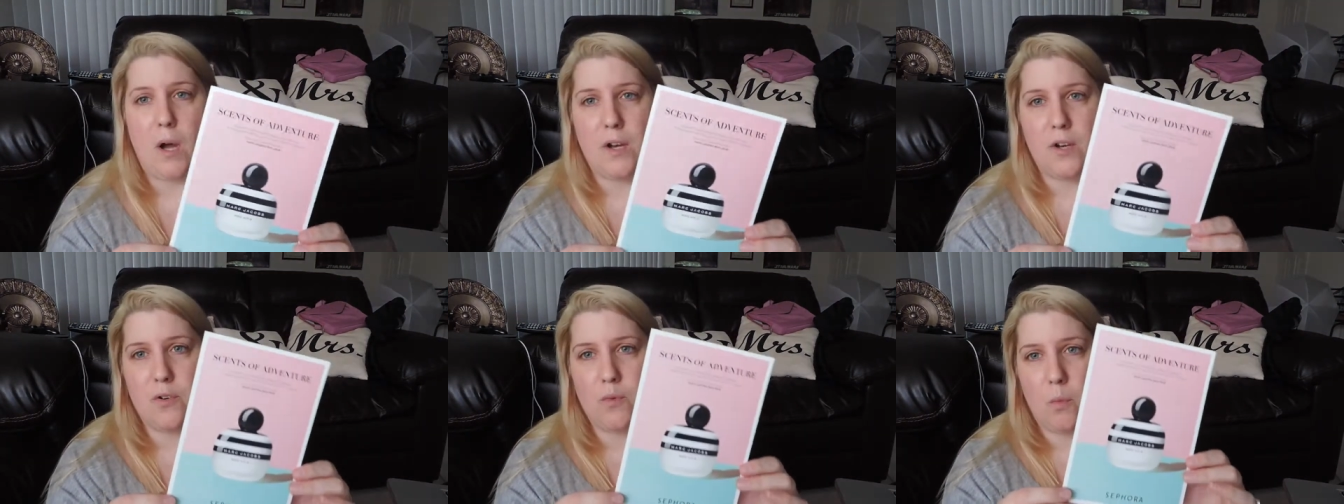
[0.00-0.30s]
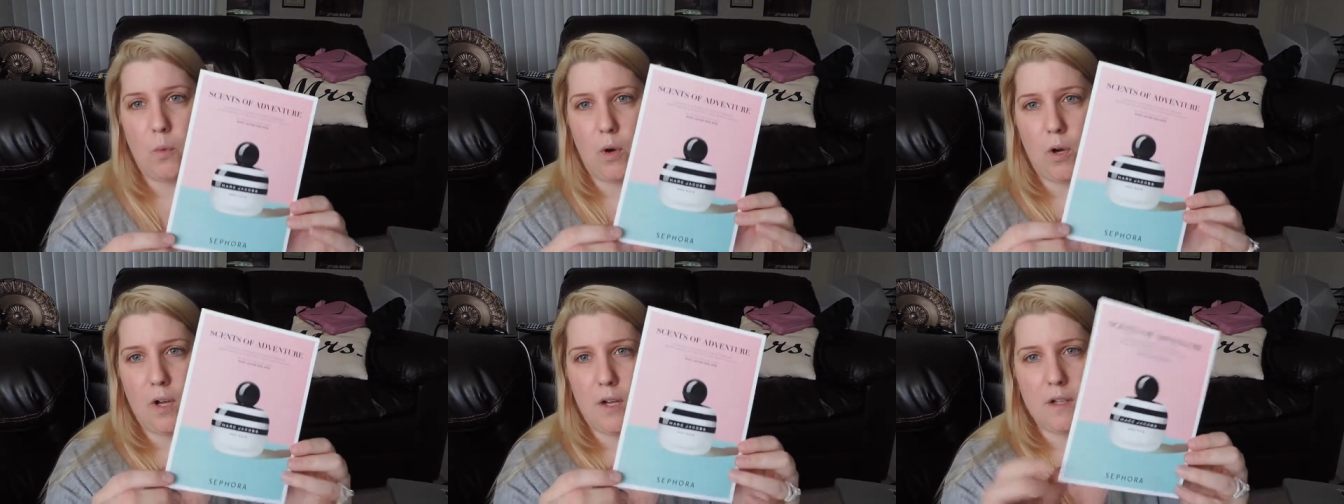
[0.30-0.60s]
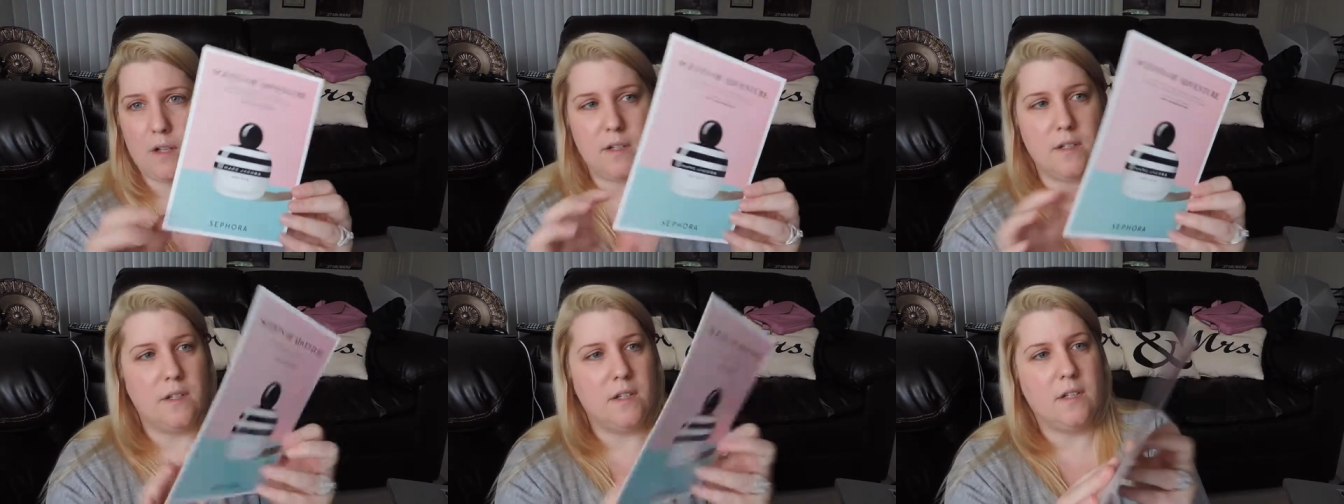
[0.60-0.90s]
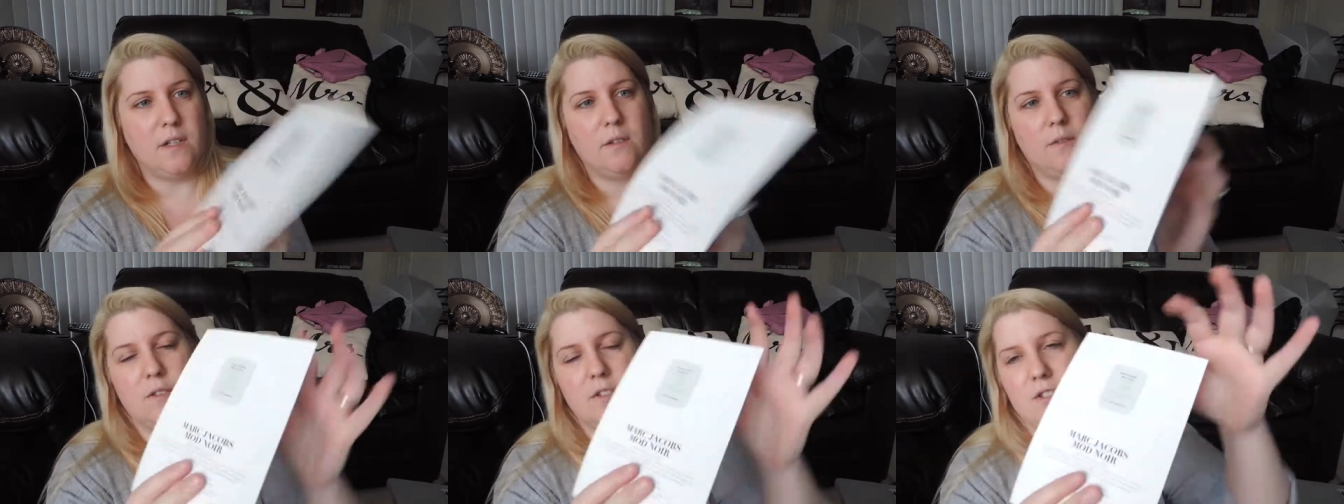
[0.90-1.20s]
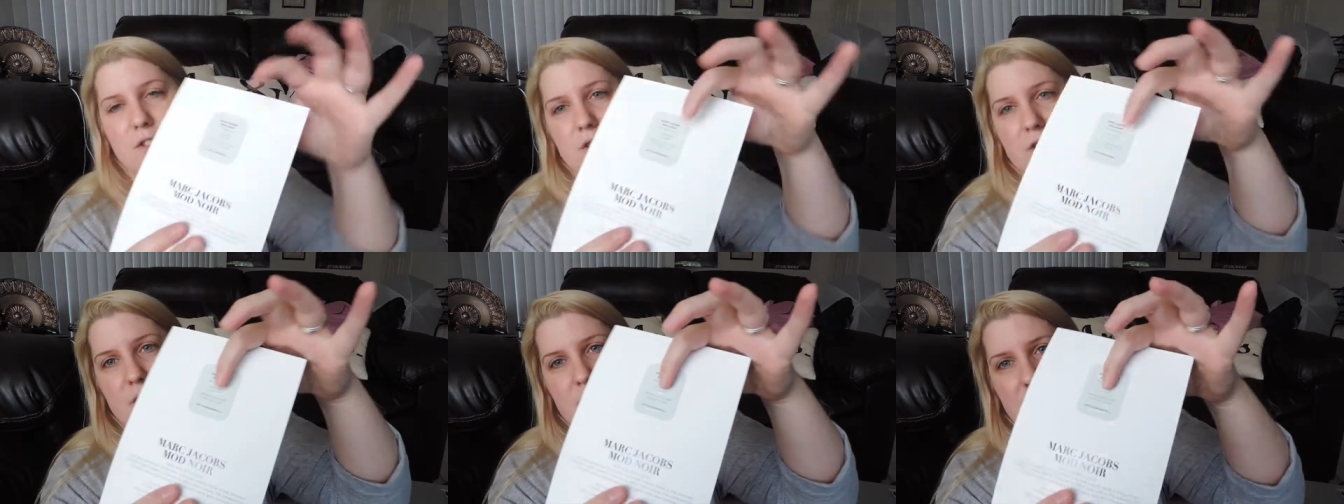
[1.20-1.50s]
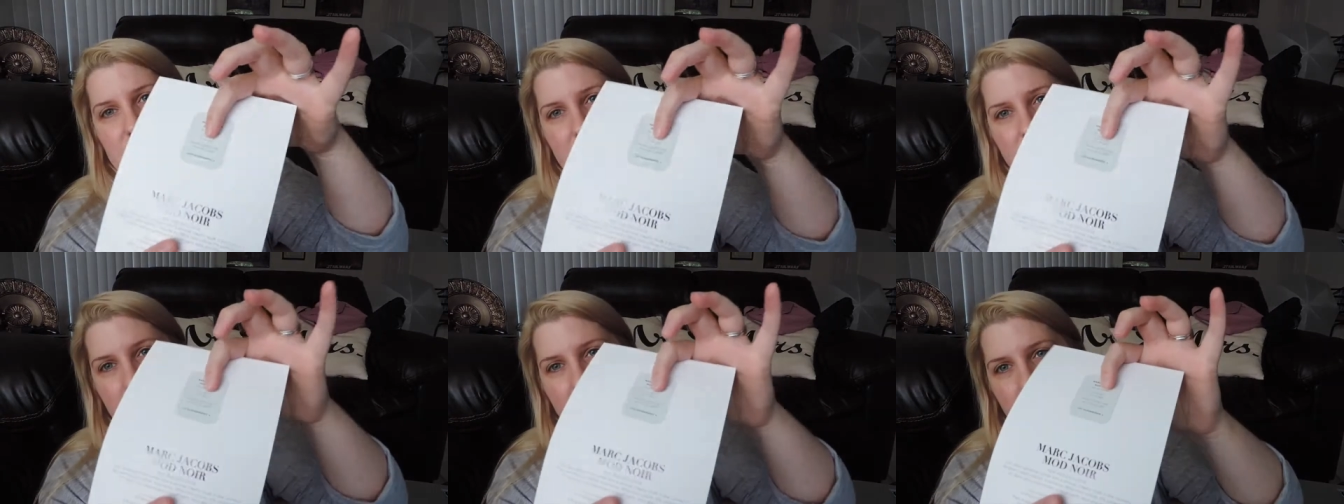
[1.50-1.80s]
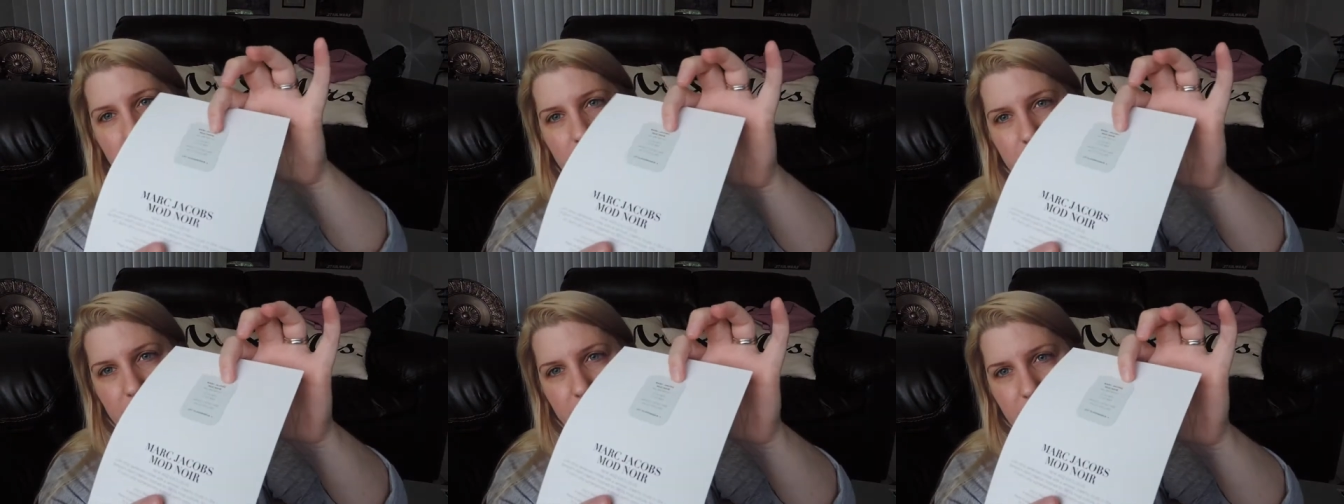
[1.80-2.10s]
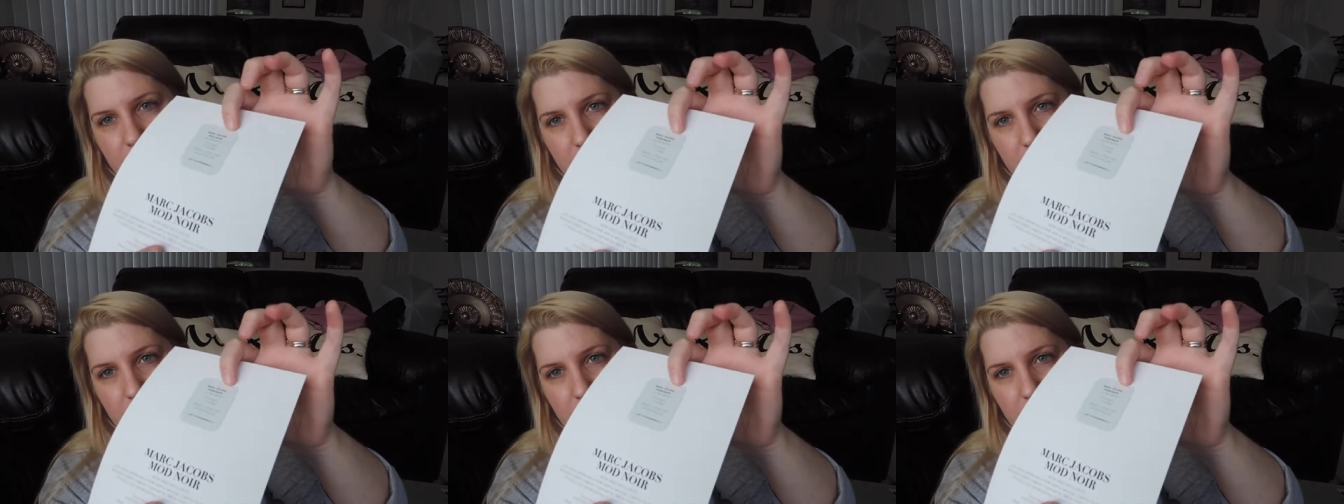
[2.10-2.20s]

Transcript: Mod Noir, which is just a little